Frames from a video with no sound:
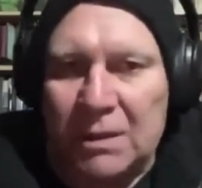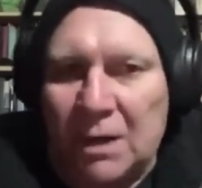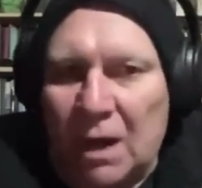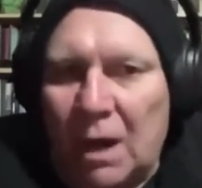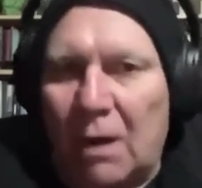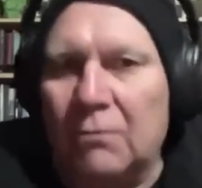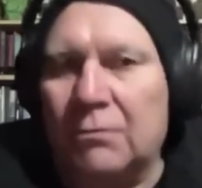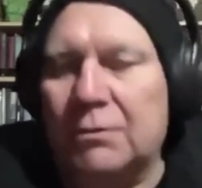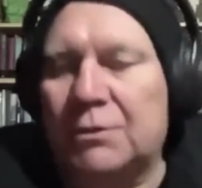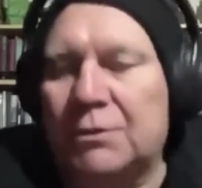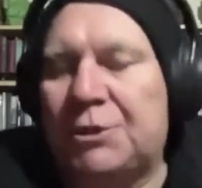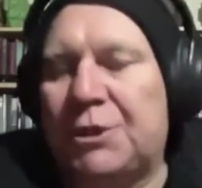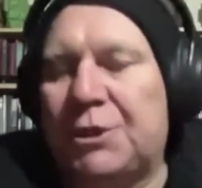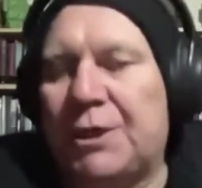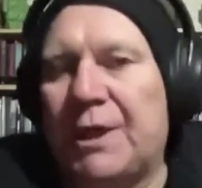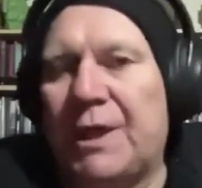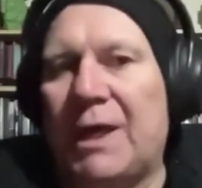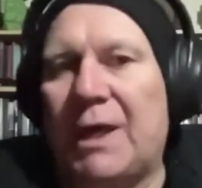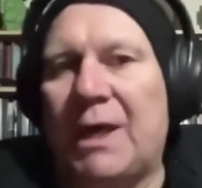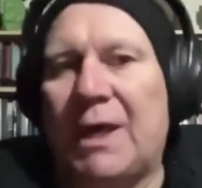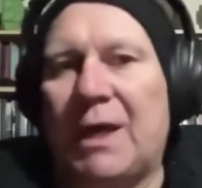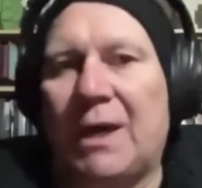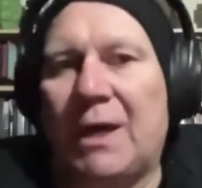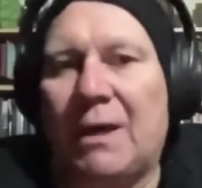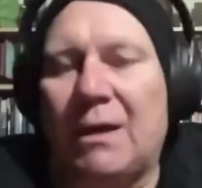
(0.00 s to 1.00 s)
culture
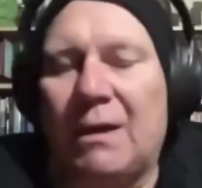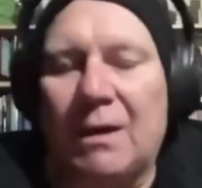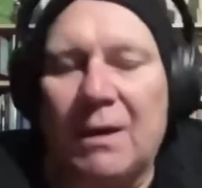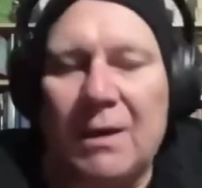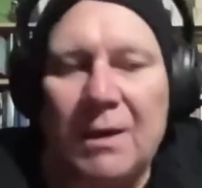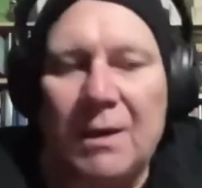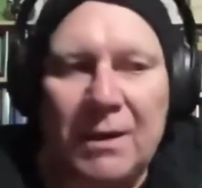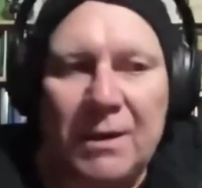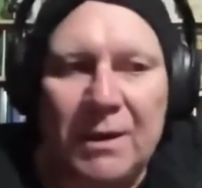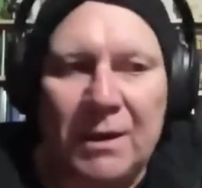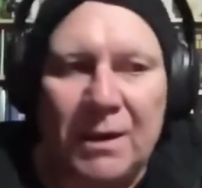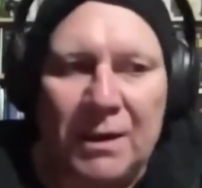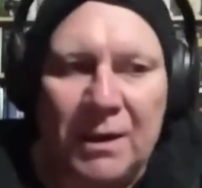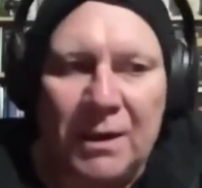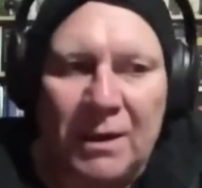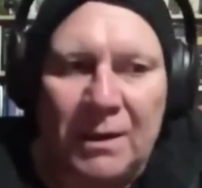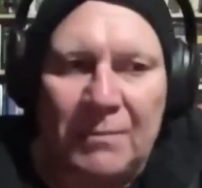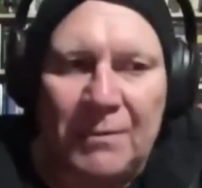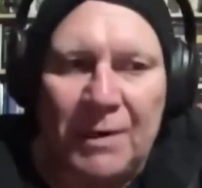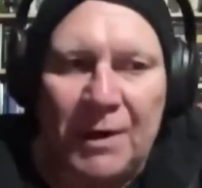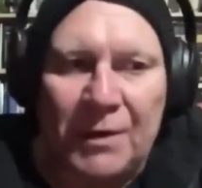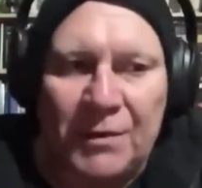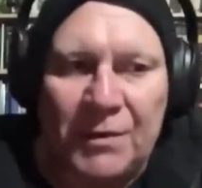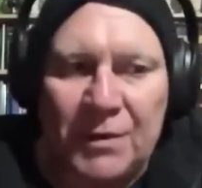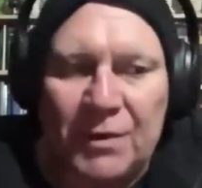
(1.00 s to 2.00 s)
here,
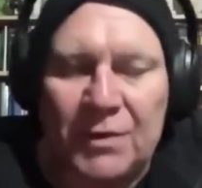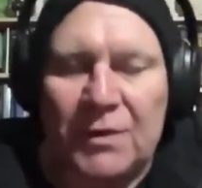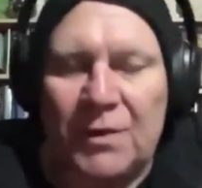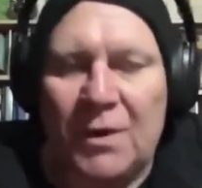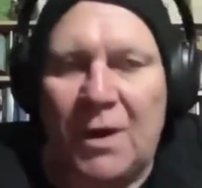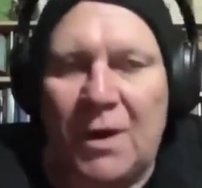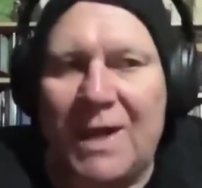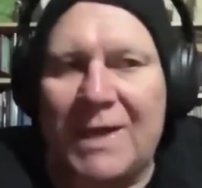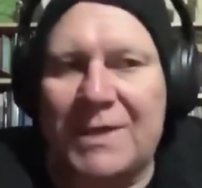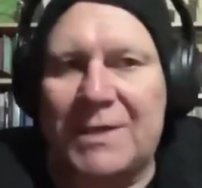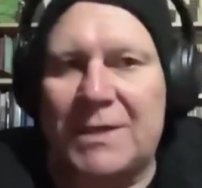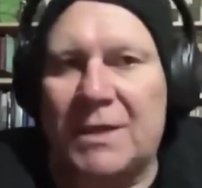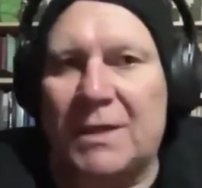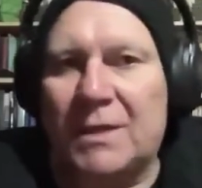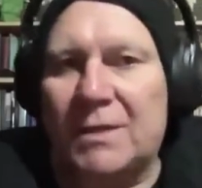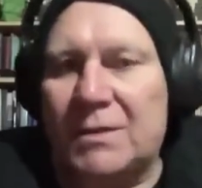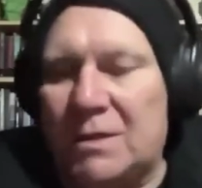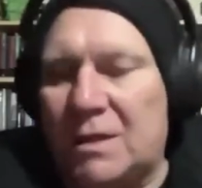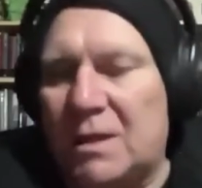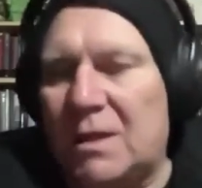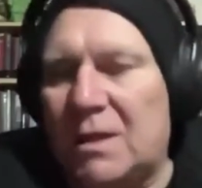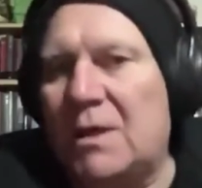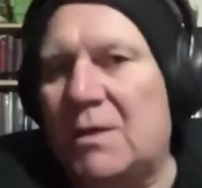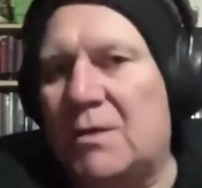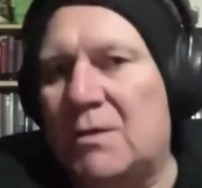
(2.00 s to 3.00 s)
a society, a
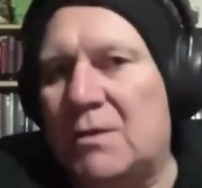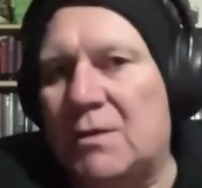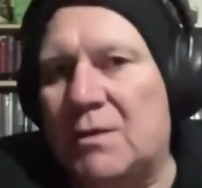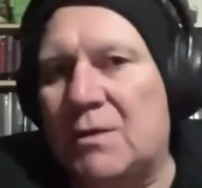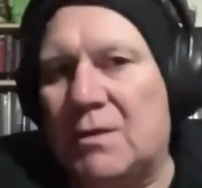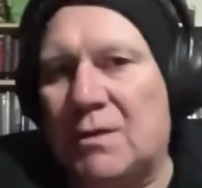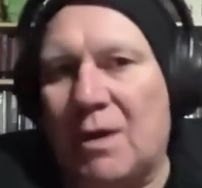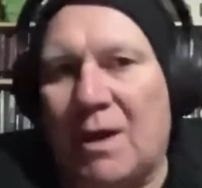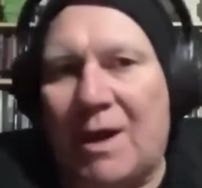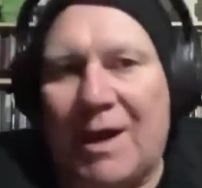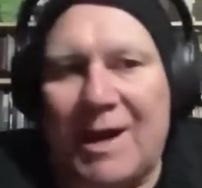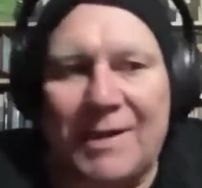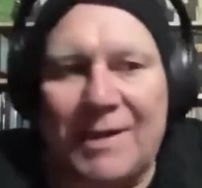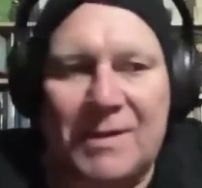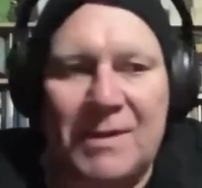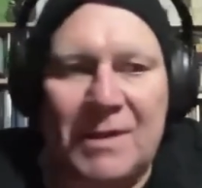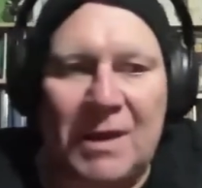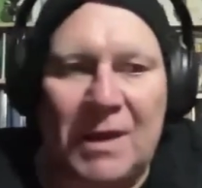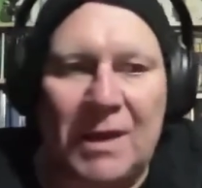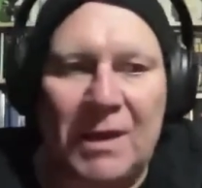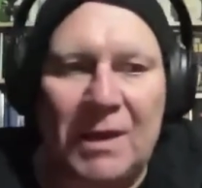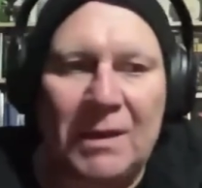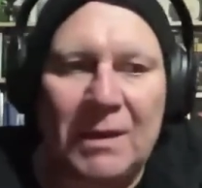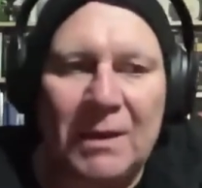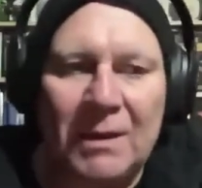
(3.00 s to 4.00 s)
tiered
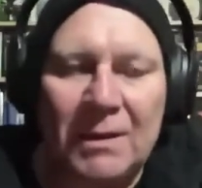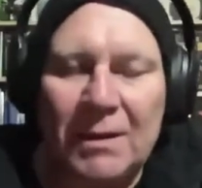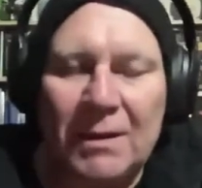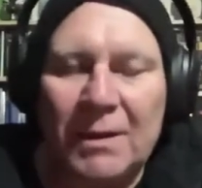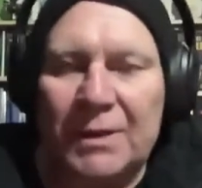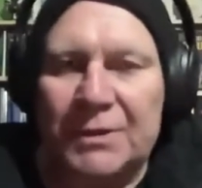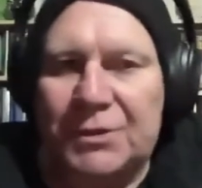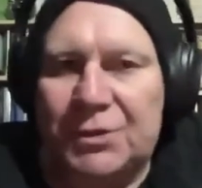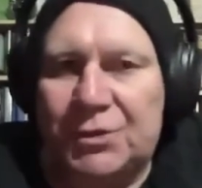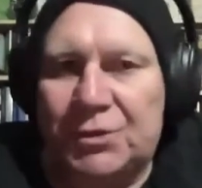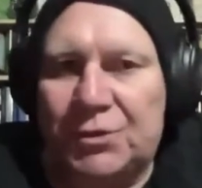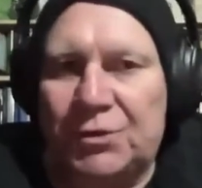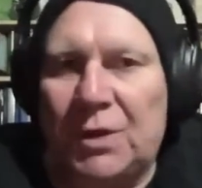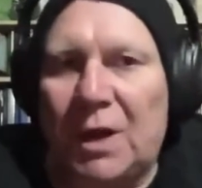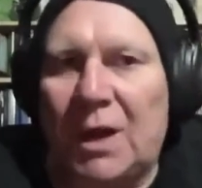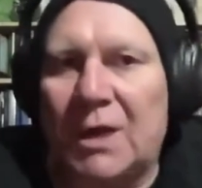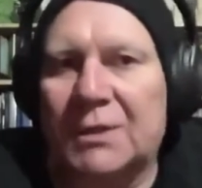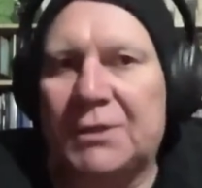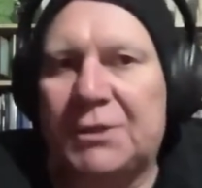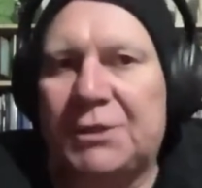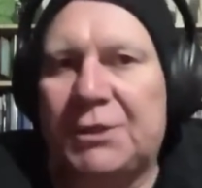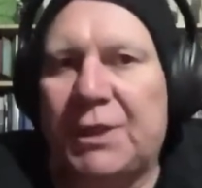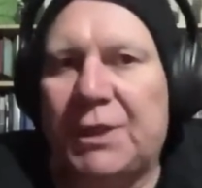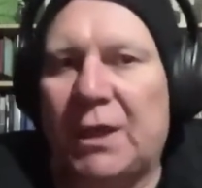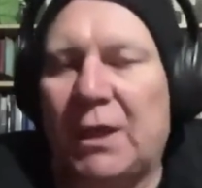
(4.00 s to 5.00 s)
society, a
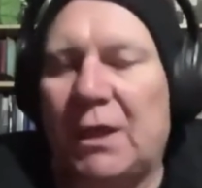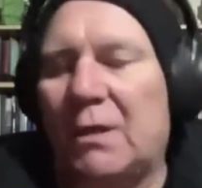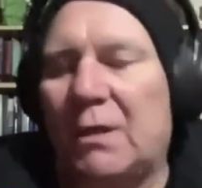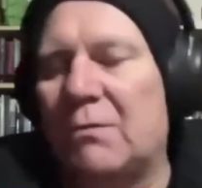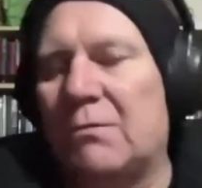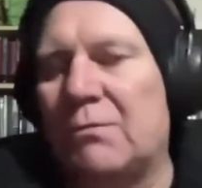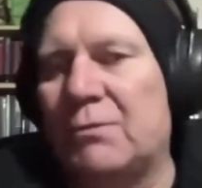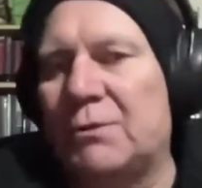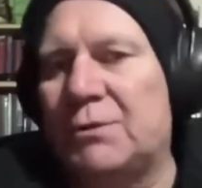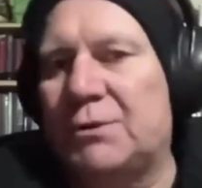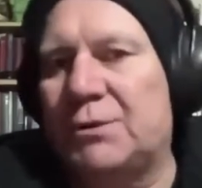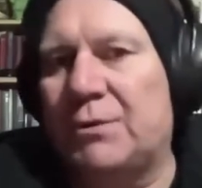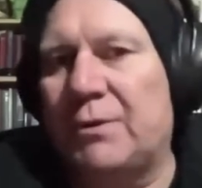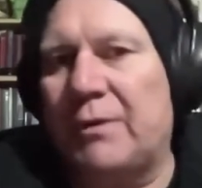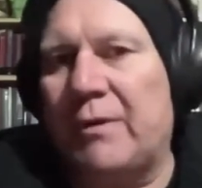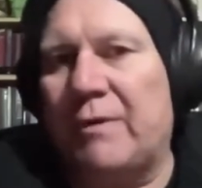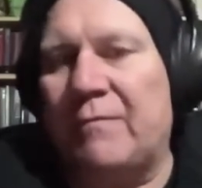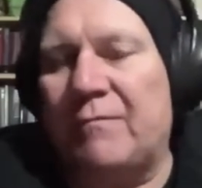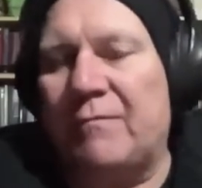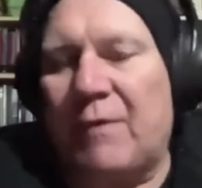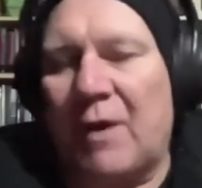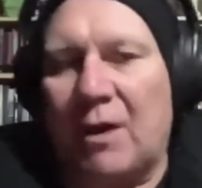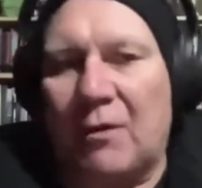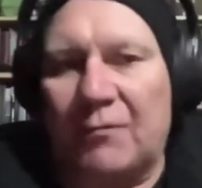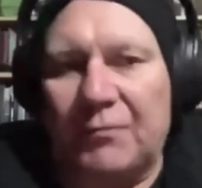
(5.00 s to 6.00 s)
structure which would have
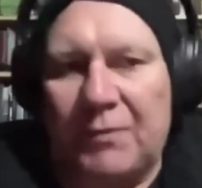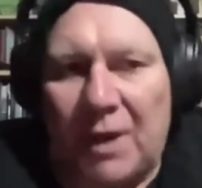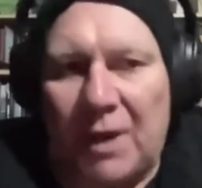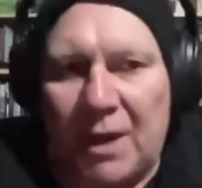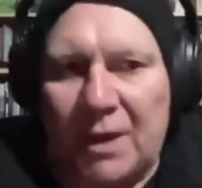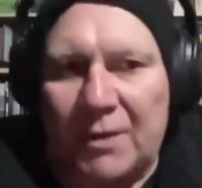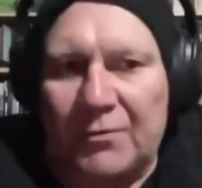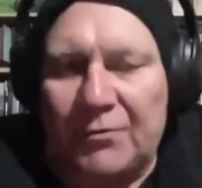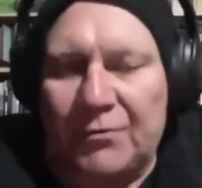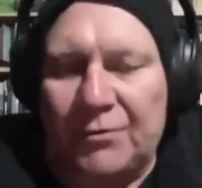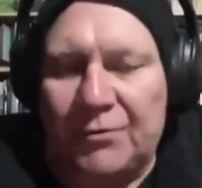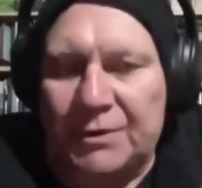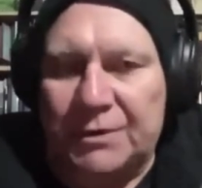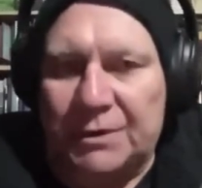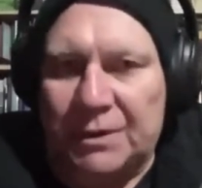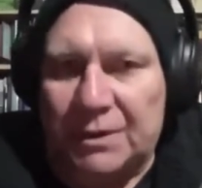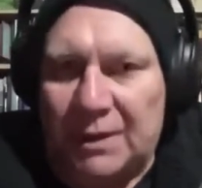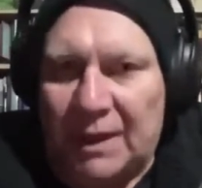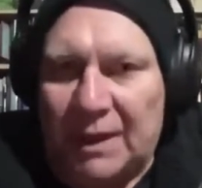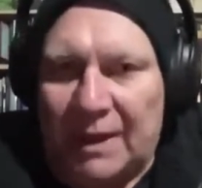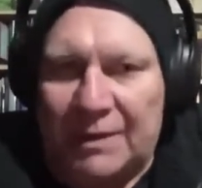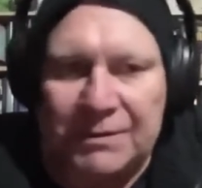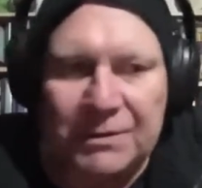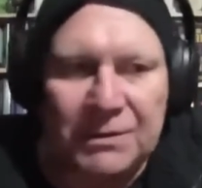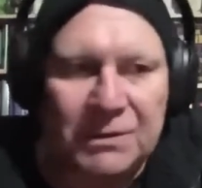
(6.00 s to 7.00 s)
involved hundreds
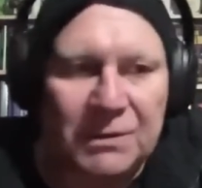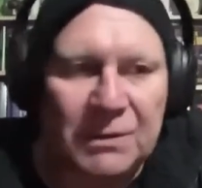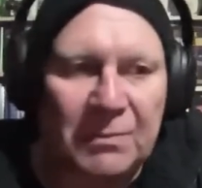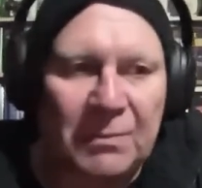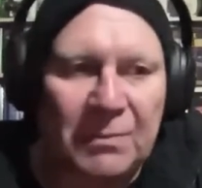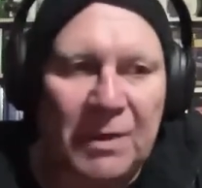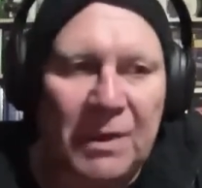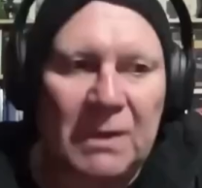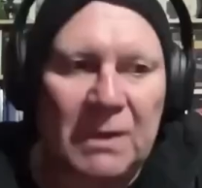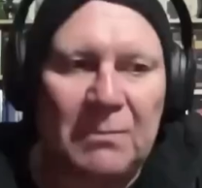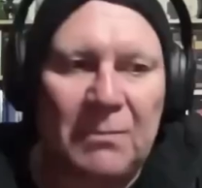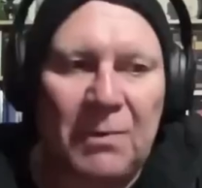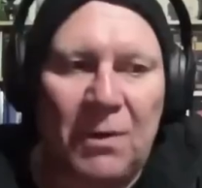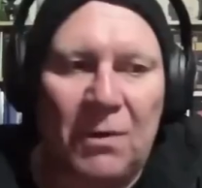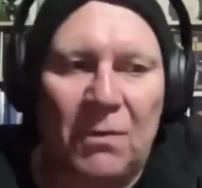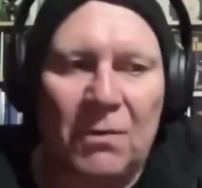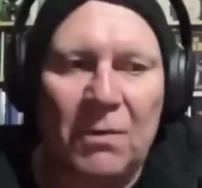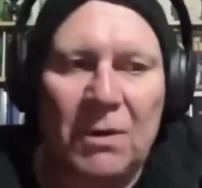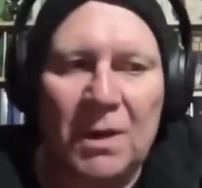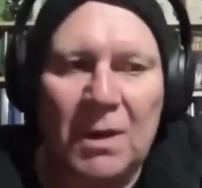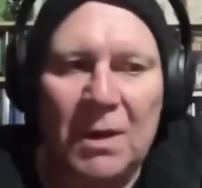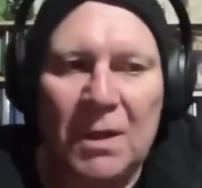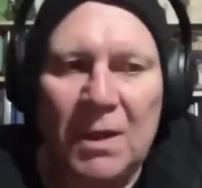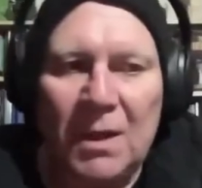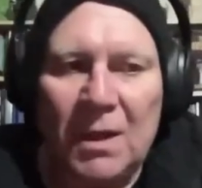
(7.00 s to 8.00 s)
of thousands of
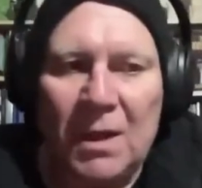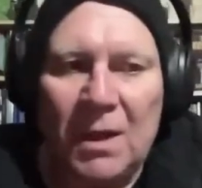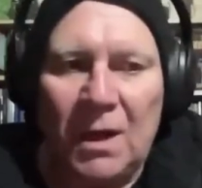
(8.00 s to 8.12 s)
people,